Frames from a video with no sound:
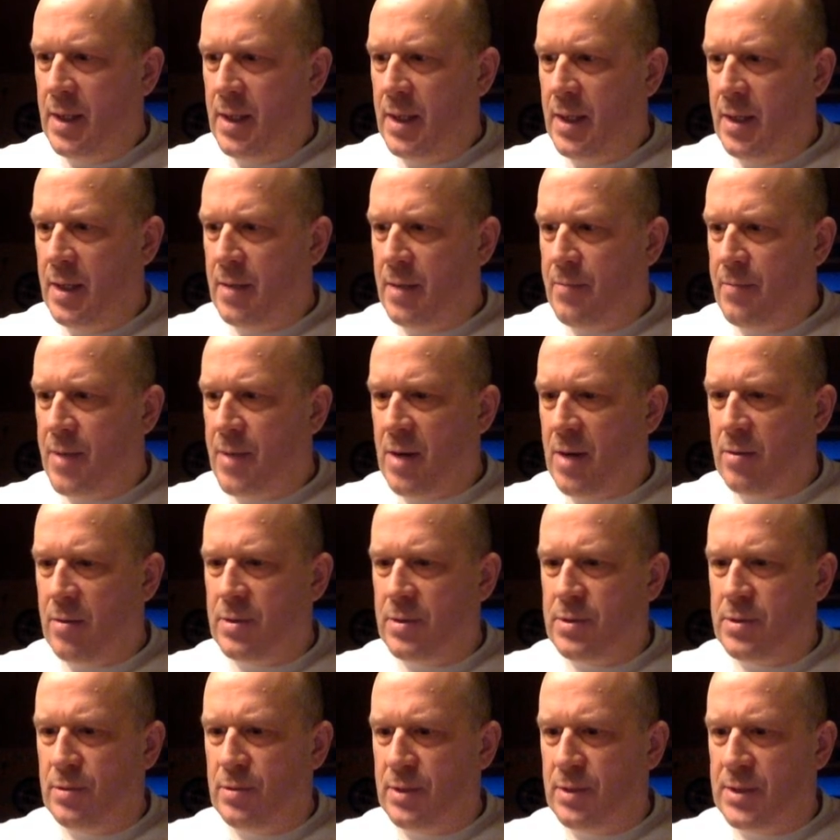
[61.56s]
and the
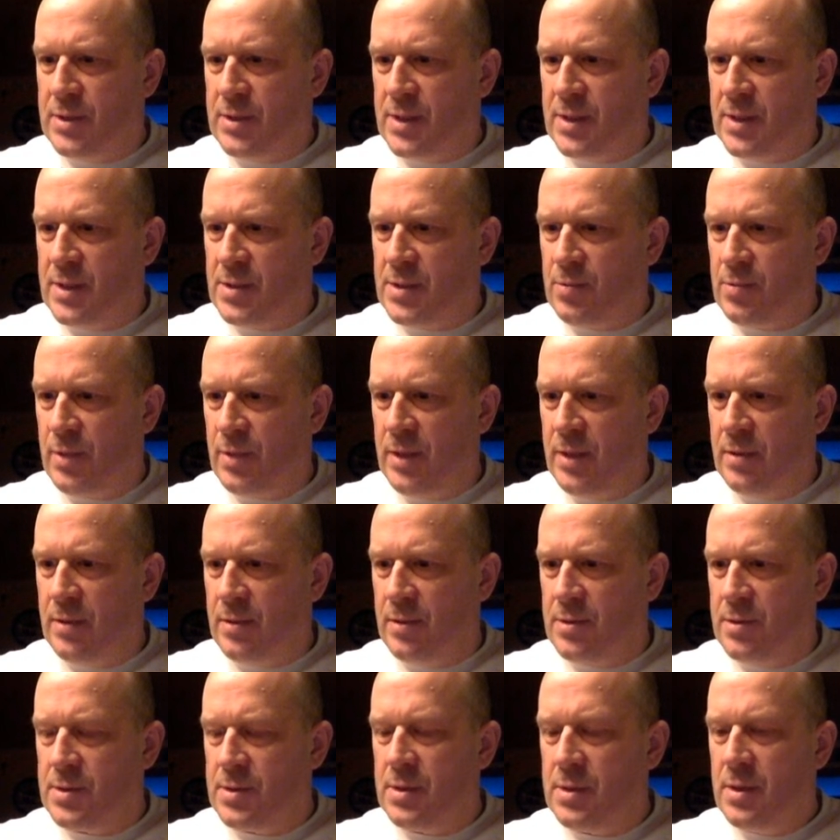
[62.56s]
power to entice
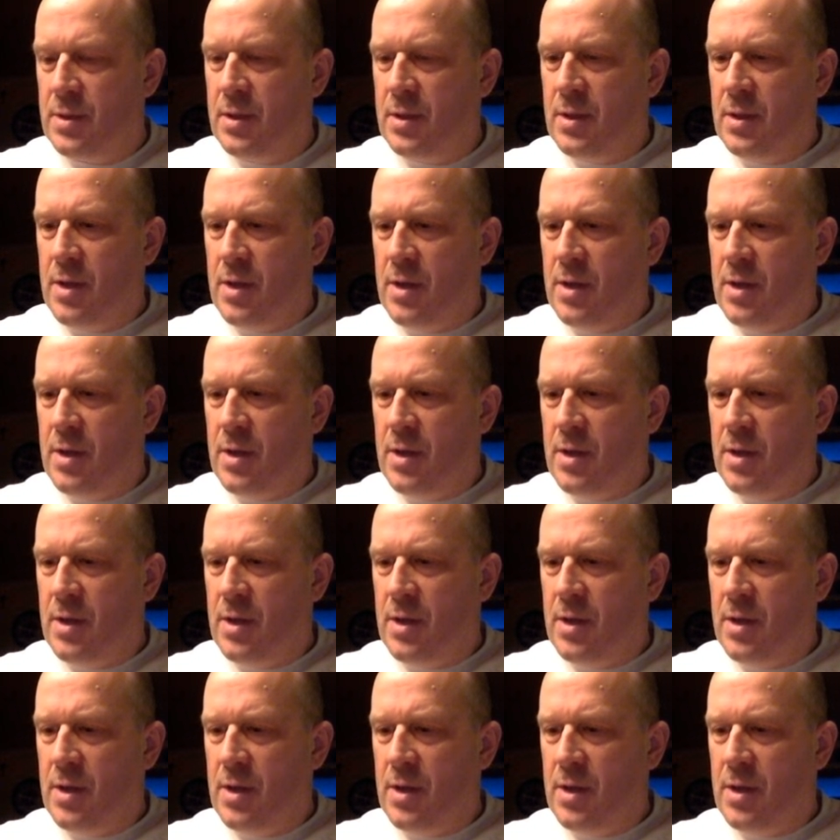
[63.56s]
readers,